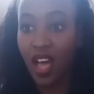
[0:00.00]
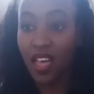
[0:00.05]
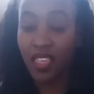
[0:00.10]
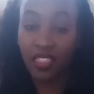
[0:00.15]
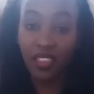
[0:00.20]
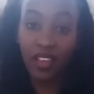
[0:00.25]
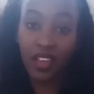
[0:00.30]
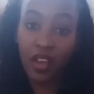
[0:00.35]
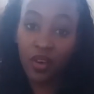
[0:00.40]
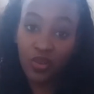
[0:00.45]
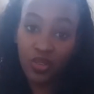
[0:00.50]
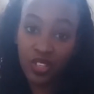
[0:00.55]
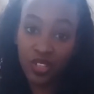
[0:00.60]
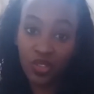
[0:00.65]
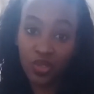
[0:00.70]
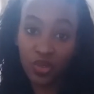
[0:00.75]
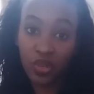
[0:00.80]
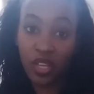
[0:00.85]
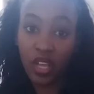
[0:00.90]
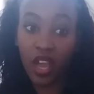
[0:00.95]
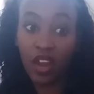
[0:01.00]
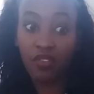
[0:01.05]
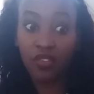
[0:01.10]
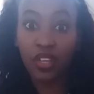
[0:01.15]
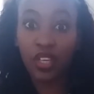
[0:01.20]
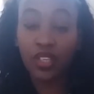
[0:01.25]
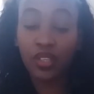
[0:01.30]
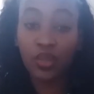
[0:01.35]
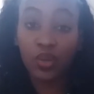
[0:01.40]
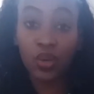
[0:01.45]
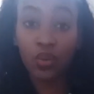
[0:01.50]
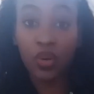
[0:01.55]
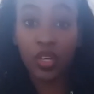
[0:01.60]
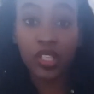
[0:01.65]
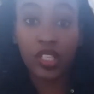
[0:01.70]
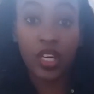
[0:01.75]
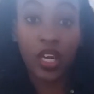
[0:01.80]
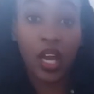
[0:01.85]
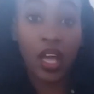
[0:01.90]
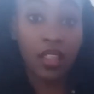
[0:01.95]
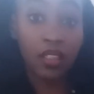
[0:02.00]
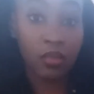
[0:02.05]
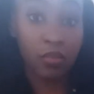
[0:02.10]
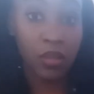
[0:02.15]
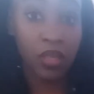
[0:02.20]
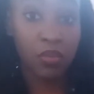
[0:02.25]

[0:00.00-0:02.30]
I think I would enjoy it. I really enjoy watching other